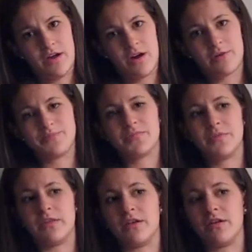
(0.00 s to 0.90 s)
they are.
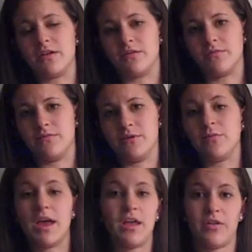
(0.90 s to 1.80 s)
The
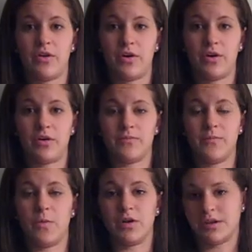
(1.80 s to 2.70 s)
regular
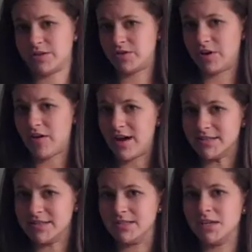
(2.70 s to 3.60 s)
world history
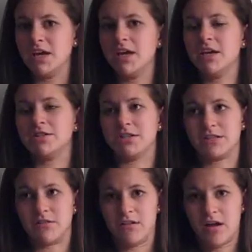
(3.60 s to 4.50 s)
classes, she
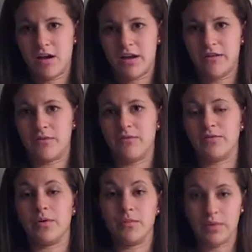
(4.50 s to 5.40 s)
has a lot of
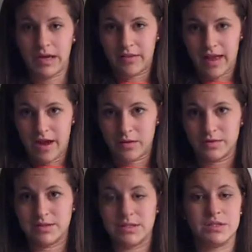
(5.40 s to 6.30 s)
read
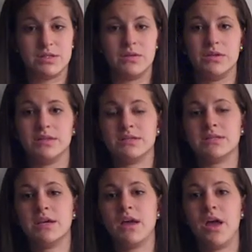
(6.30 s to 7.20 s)
alouds. The
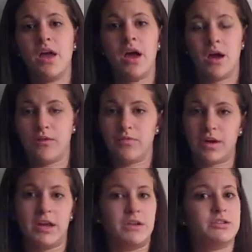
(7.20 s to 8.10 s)
students
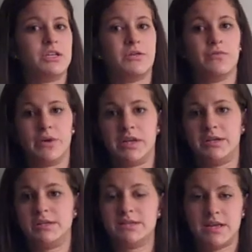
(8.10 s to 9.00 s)
read, she
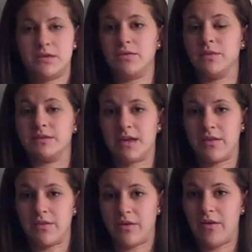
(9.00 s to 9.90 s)
reads, they do it
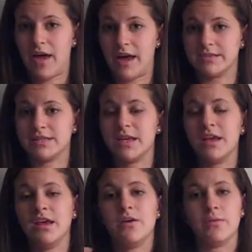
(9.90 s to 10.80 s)
together in class.
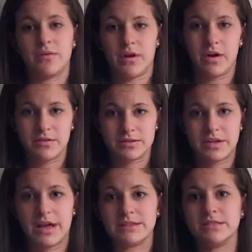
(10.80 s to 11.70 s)
With the honors
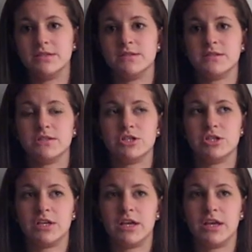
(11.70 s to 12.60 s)
classes,
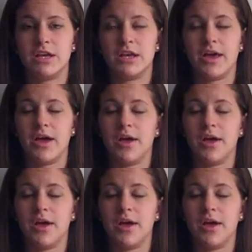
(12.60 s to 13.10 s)
she